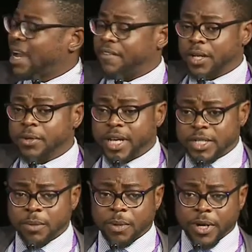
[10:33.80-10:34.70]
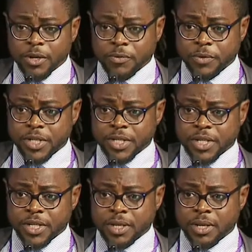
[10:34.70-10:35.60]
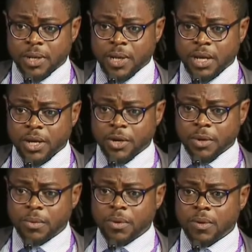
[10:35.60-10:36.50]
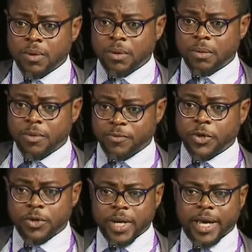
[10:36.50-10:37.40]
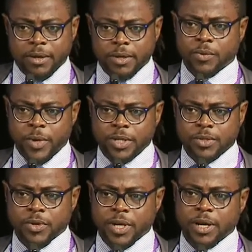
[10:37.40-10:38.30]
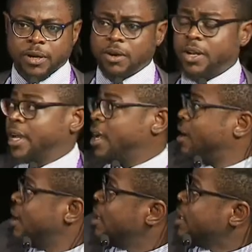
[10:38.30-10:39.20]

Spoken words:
have included some amount of research, you know, before you went into other